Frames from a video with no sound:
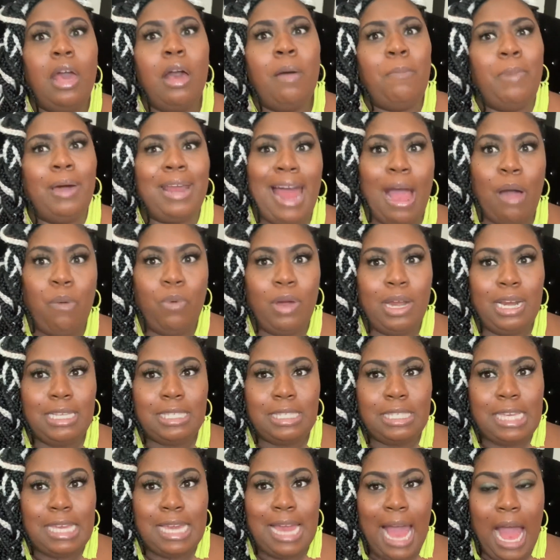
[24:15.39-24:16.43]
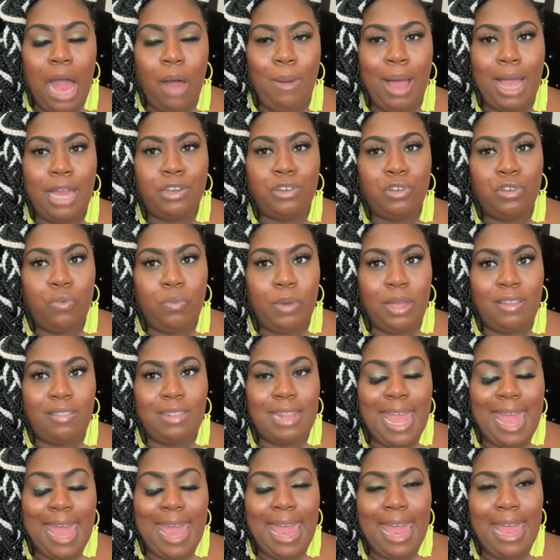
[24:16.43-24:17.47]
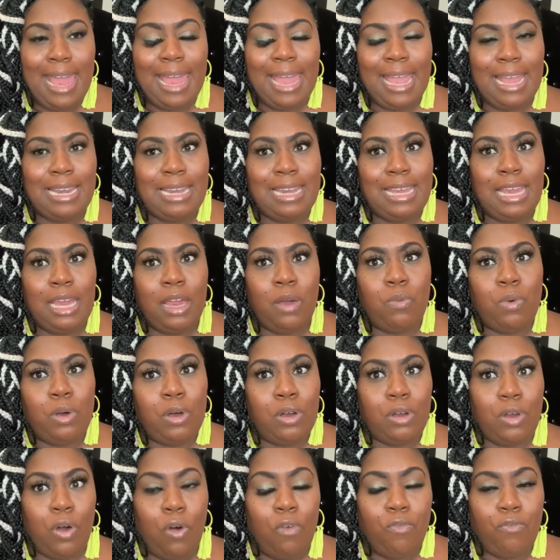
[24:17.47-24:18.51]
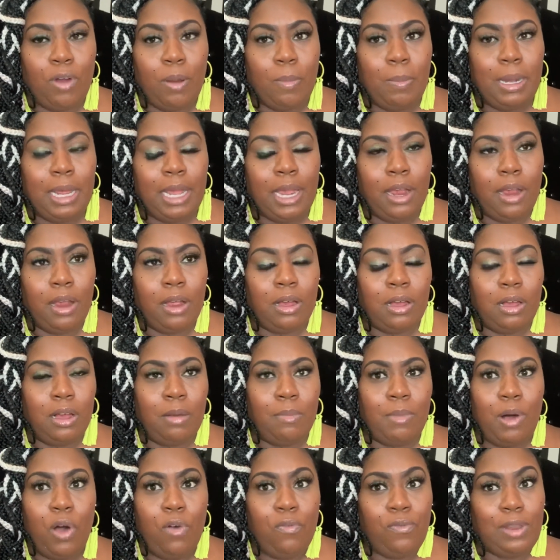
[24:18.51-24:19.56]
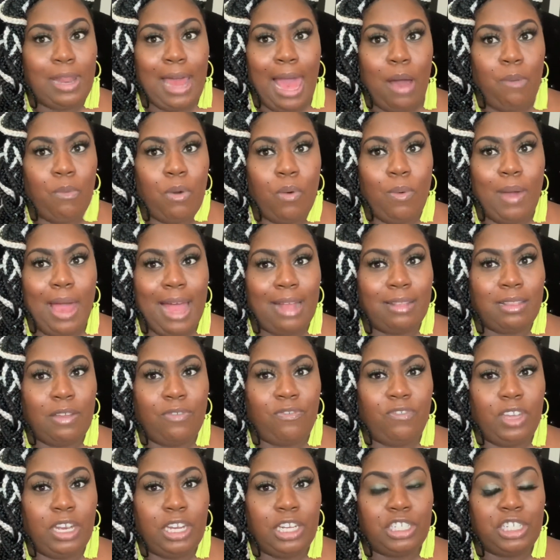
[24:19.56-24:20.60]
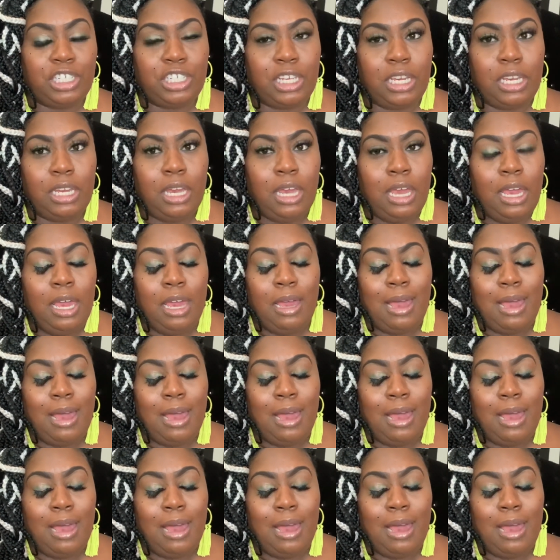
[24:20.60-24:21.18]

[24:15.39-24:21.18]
But I want to see how I do with that, and then we'll go from there. Hopefully I won't have to finish it.